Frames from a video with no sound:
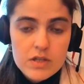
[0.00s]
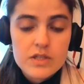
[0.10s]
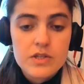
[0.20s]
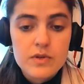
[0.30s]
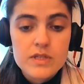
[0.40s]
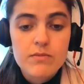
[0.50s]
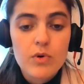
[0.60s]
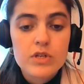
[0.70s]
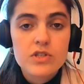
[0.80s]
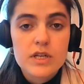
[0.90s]
So it's
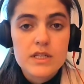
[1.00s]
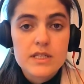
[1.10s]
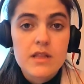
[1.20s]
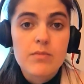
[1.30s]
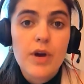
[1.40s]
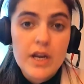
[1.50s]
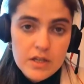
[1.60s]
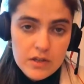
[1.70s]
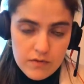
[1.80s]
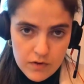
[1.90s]
important to understand the
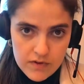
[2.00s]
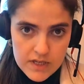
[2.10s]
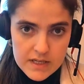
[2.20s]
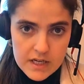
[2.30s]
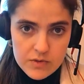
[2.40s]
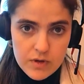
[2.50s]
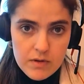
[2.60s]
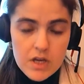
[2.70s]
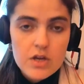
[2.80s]
breakdown of your fees as well.